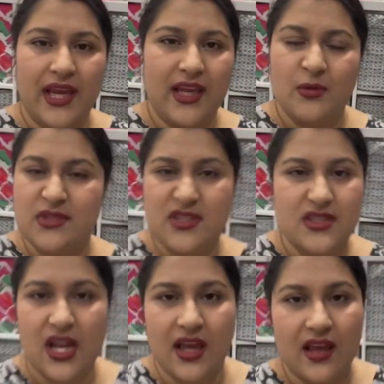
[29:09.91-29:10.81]
It was just
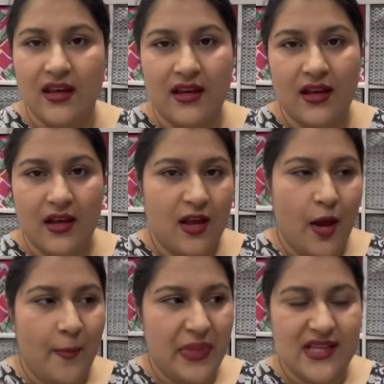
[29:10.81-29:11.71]
like
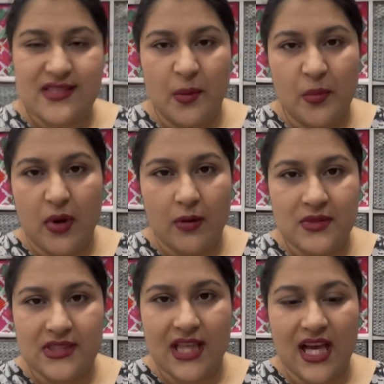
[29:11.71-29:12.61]
bits and bobs
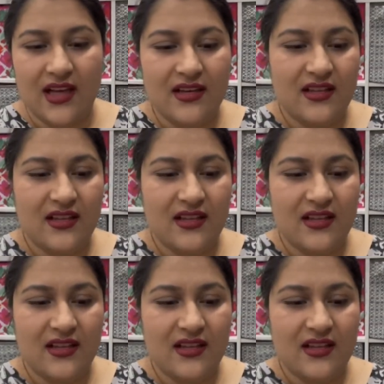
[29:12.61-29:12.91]
that